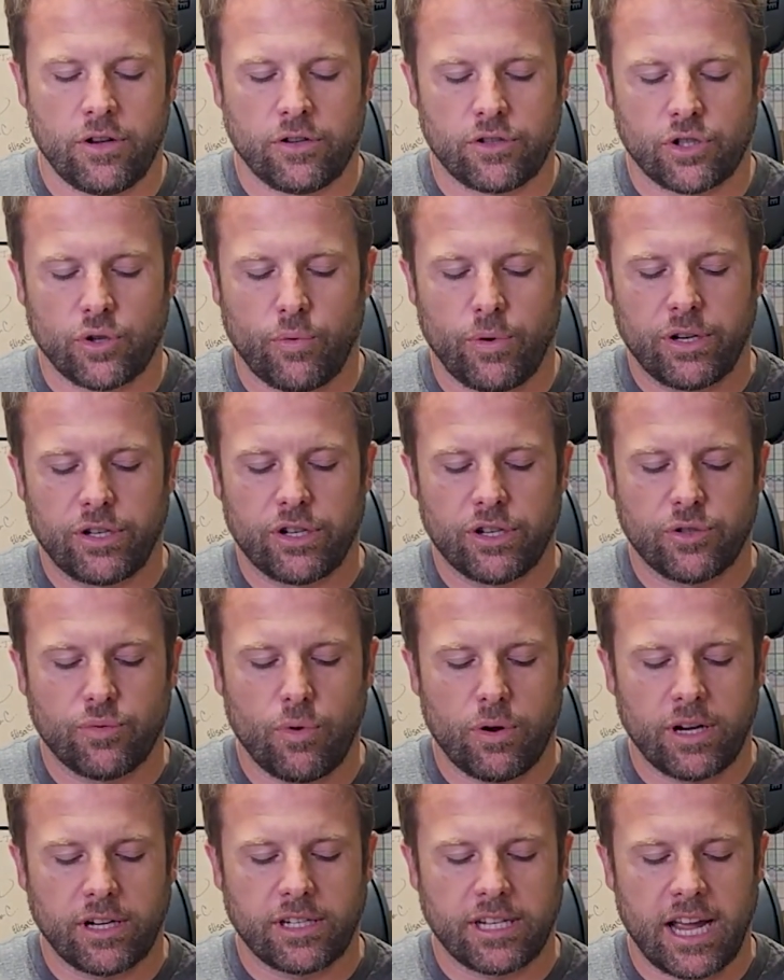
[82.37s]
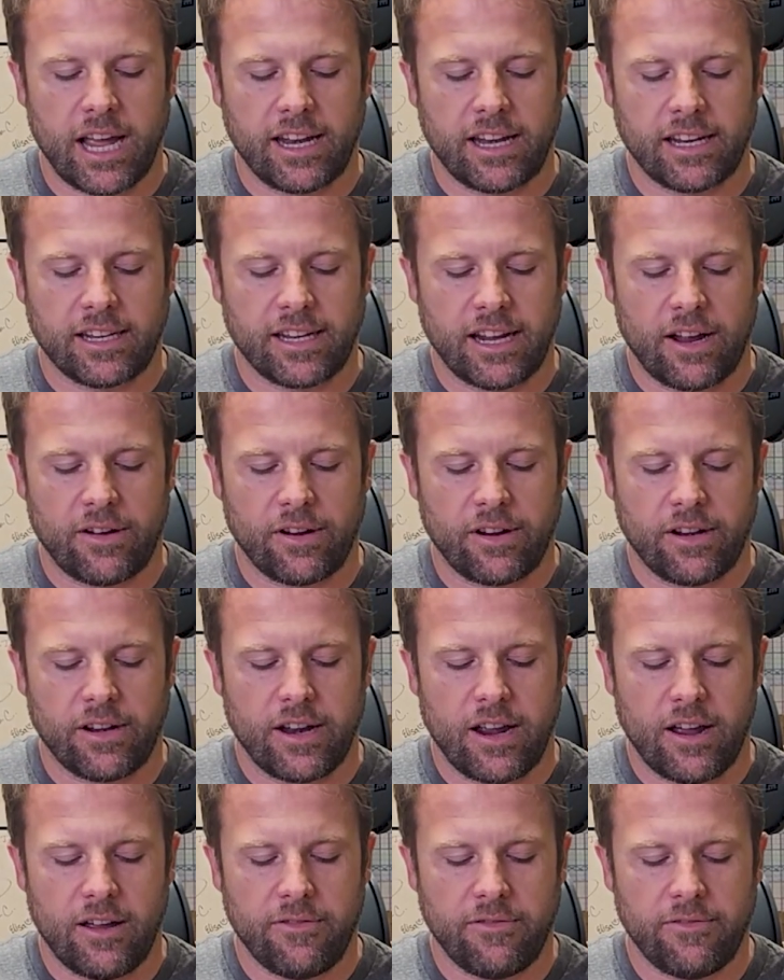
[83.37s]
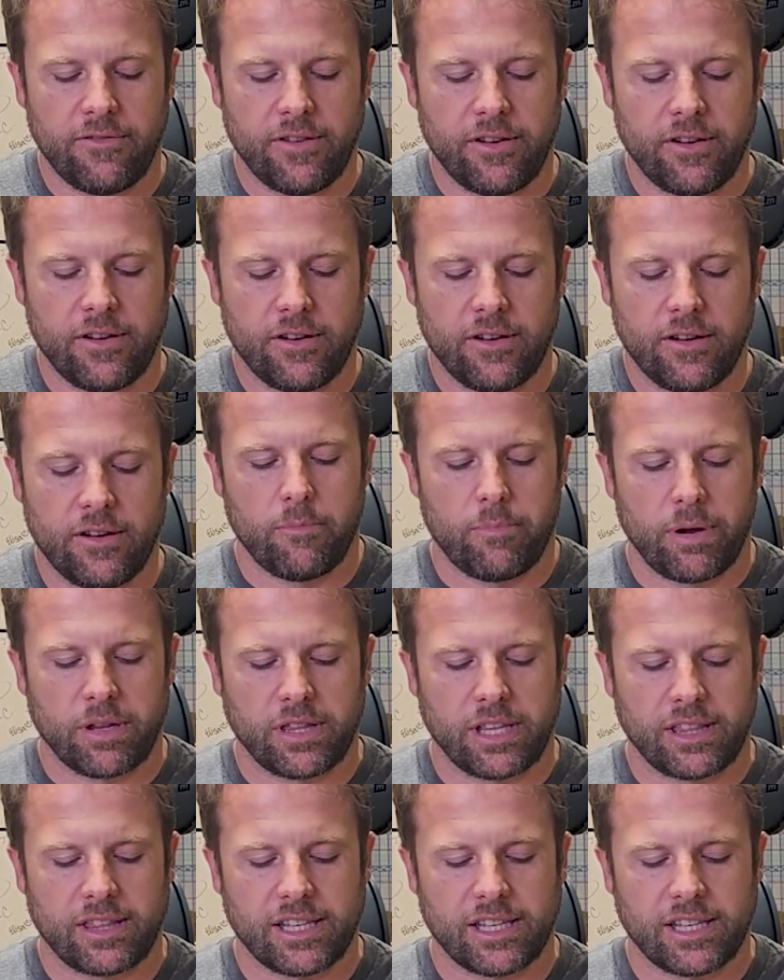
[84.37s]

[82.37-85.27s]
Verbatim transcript: So we just want to tighten it down enough but the